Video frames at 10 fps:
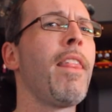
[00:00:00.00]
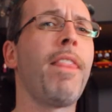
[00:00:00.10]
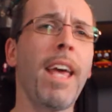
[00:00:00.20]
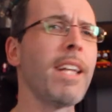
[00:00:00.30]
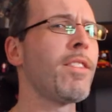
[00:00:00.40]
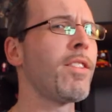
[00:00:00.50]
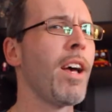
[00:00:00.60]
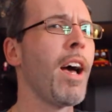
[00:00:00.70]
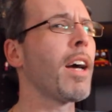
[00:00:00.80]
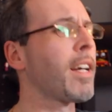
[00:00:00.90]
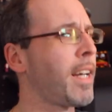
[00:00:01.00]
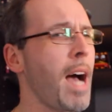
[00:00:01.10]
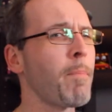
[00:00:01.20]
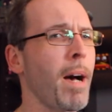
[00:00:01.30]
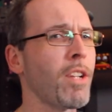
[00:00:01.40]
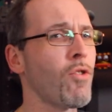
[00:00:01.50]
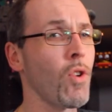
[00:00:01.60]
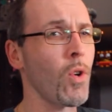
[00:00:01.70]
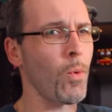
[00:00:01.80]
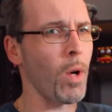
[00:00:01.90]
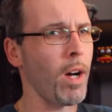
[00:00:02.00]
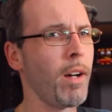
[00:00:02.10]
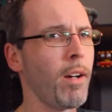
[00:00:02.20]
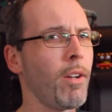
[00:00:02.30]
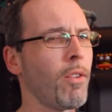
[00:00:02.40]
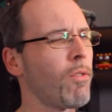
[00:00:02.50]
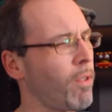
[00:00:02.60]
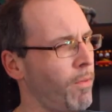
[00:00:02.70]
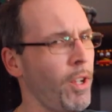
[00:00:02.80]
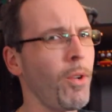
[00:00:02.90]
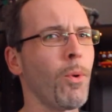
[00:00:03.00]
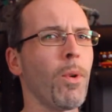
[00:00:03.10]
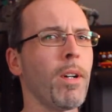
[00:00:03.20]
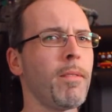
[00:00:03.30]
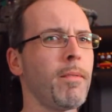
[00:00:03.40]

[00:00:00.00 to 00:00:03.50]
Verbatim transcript: this Got True review.